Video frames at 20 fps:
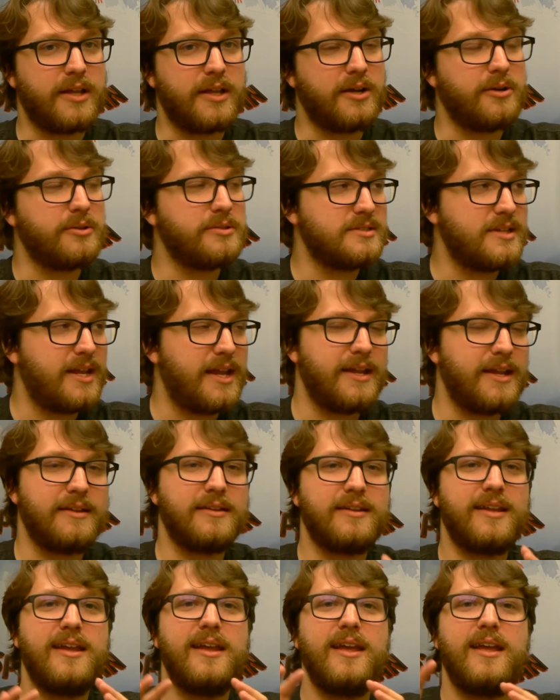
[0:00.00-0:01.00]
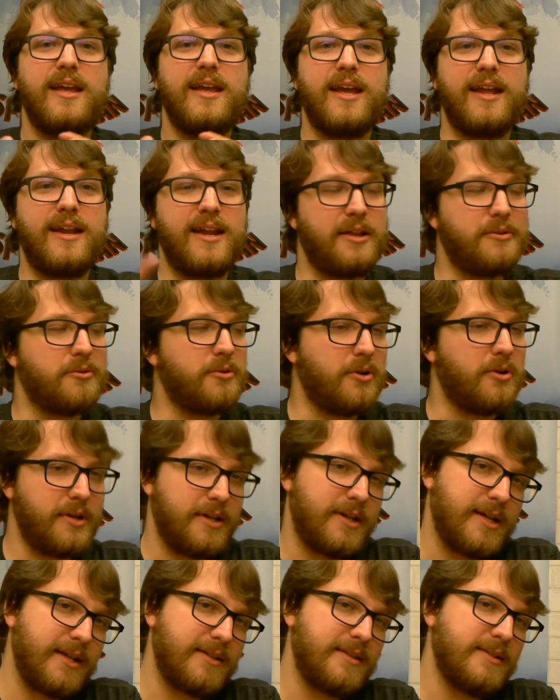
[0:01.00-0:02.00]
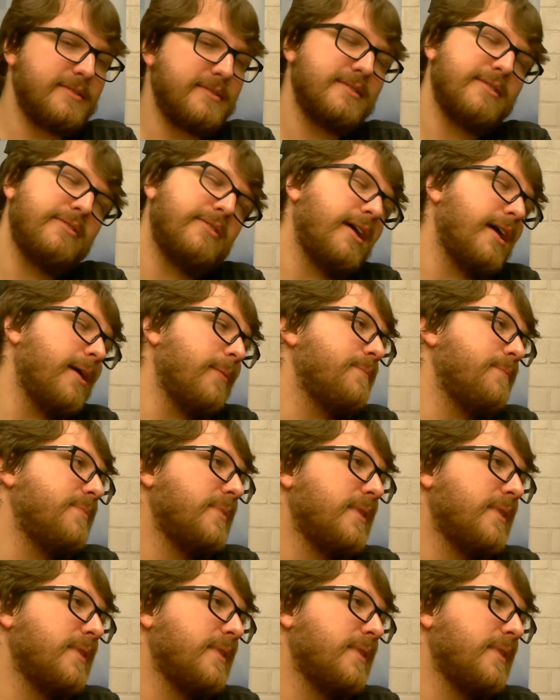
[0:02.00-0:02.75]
they all stand and how they're all connected. So yeah,